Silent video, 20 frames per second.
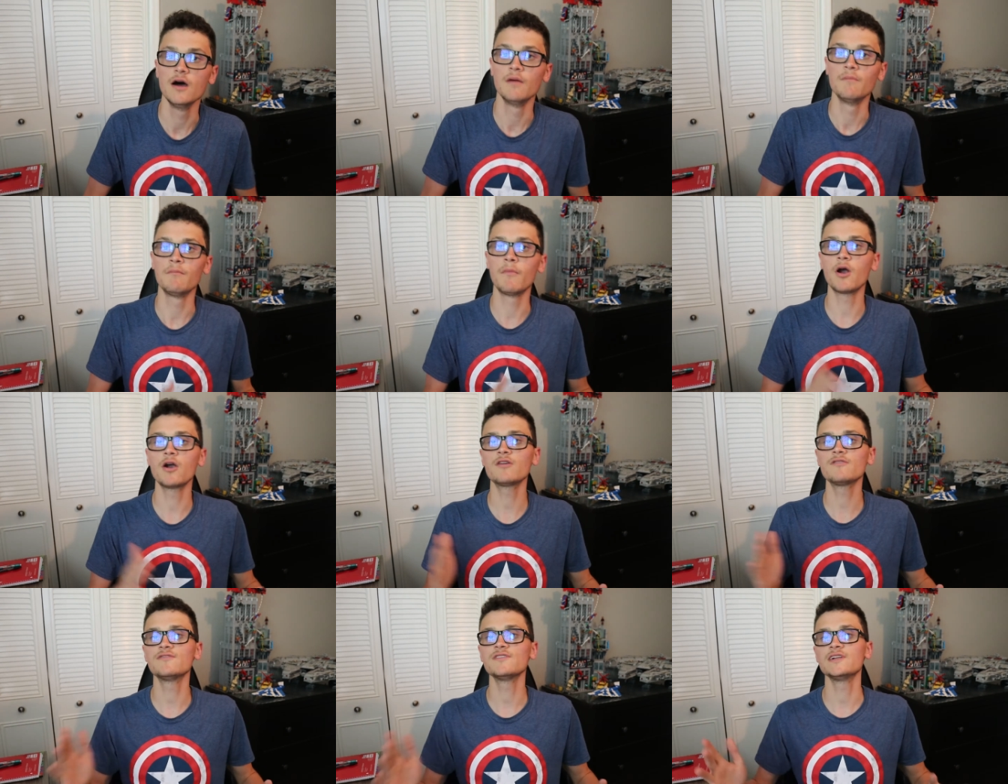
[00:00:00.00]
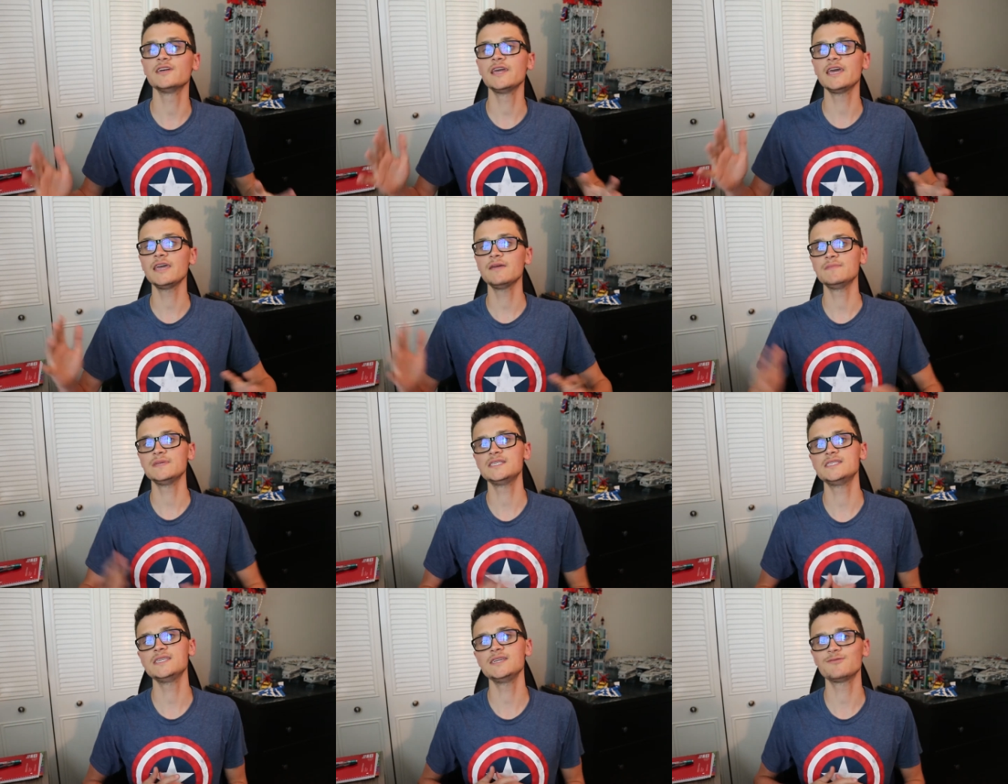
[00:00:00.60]
Marvel and
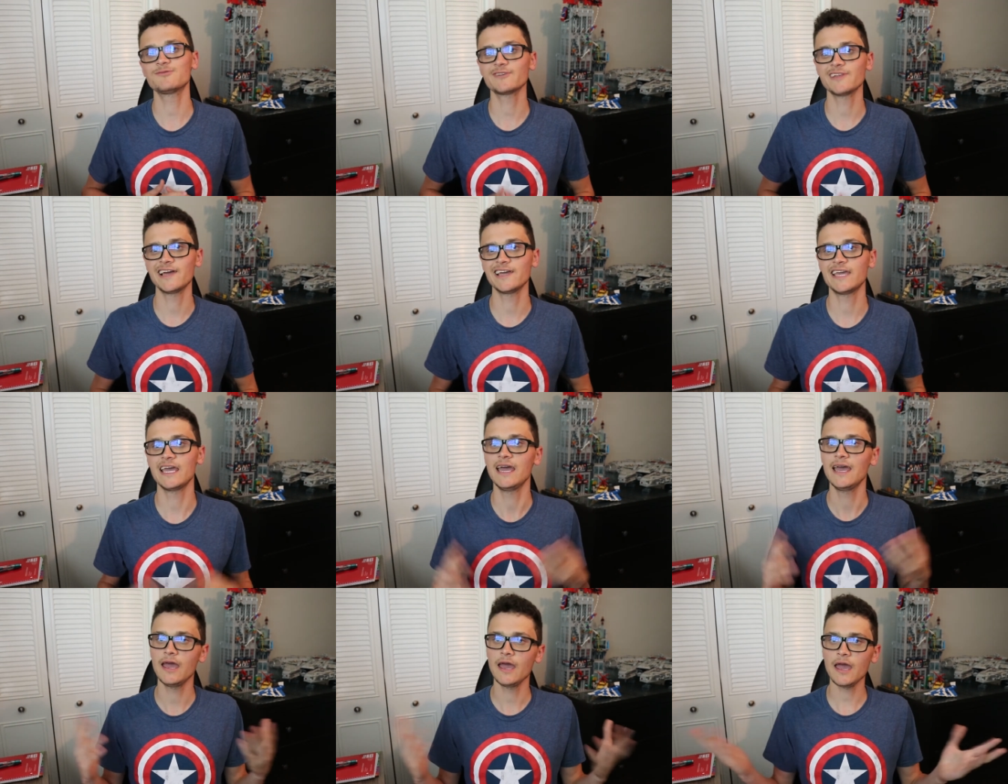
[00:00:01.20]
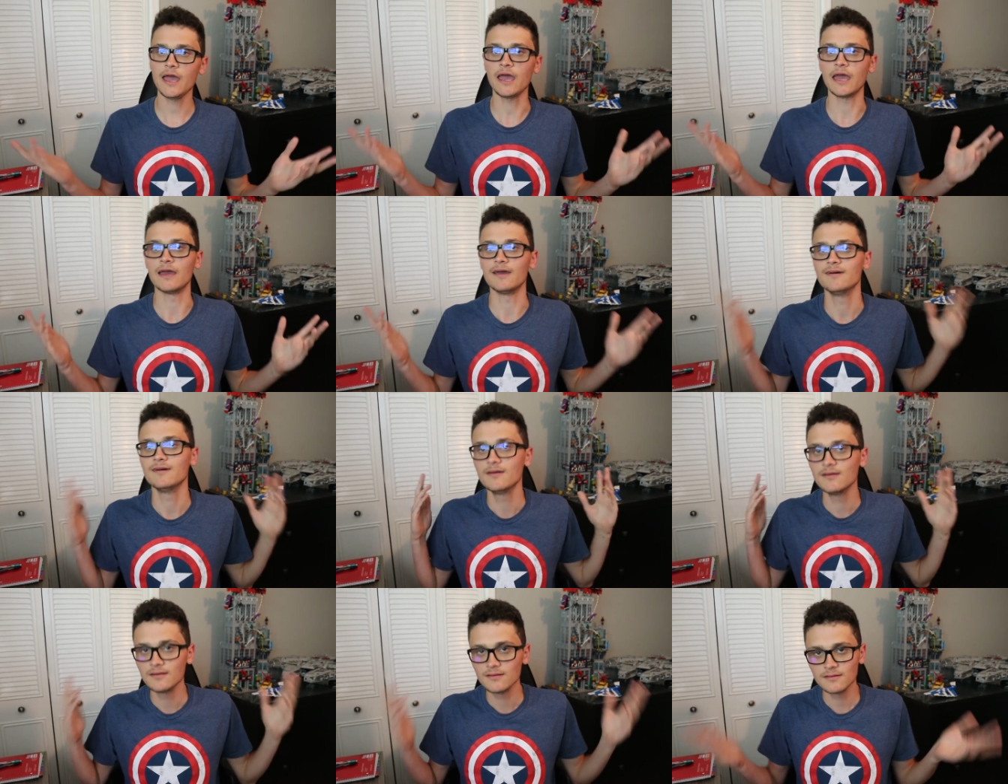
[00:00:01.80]
ABC were like, hey,
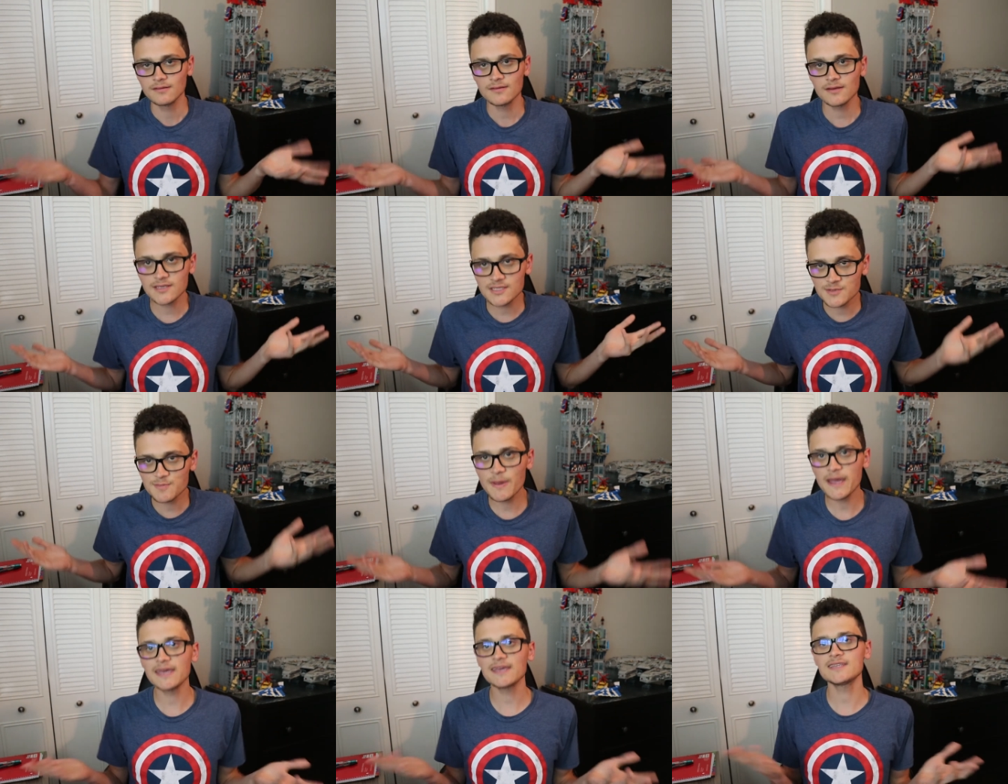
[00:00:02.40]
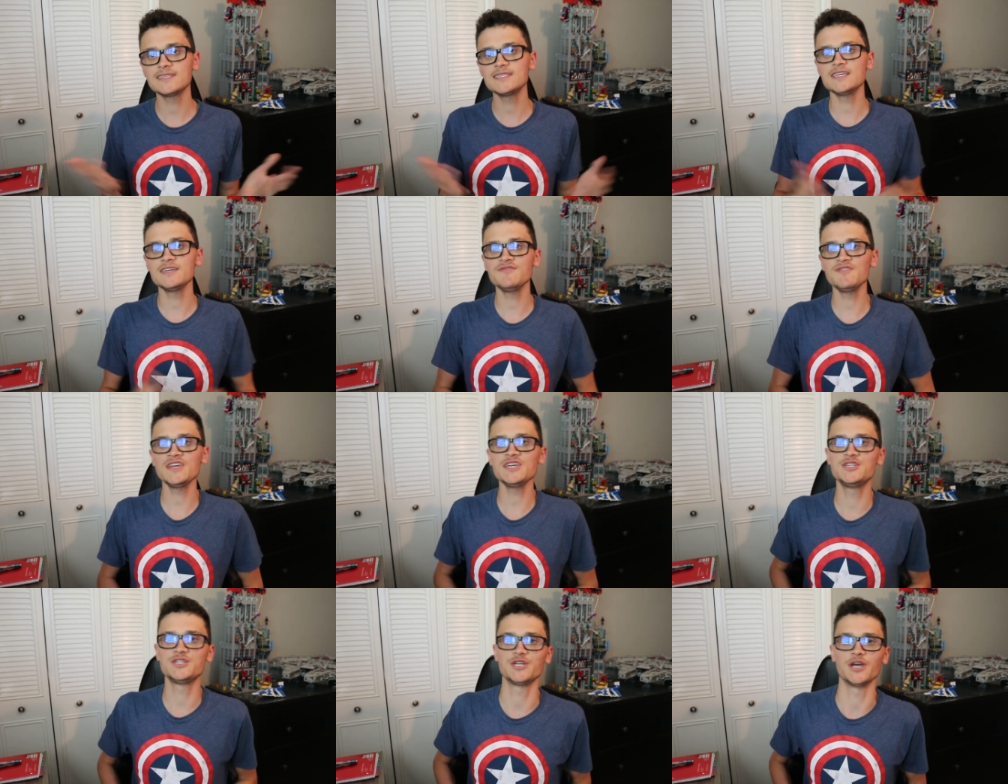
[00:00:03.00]
let's make a
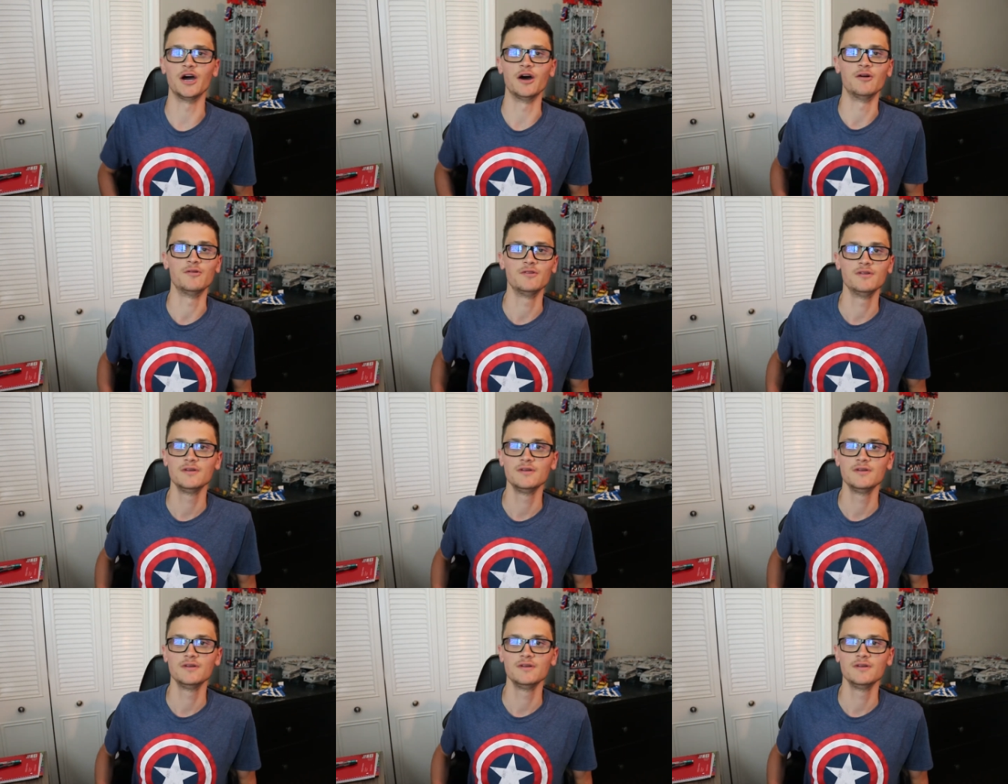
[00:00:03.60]
TV show.